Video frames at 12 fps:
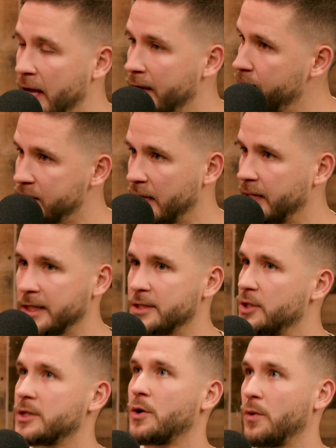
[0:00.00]
times. Like it's
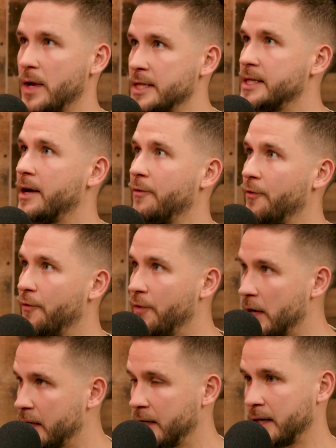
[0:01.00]
just crazy how
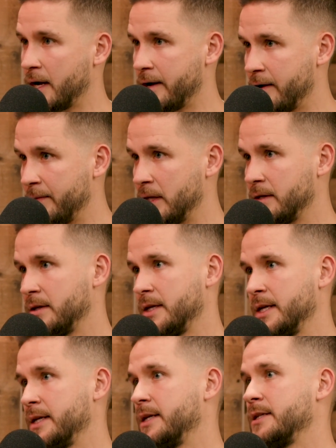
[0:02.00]
fucking common
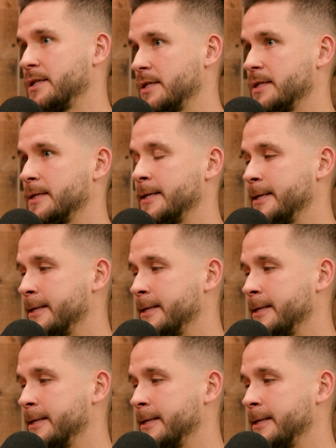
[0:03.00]
it is.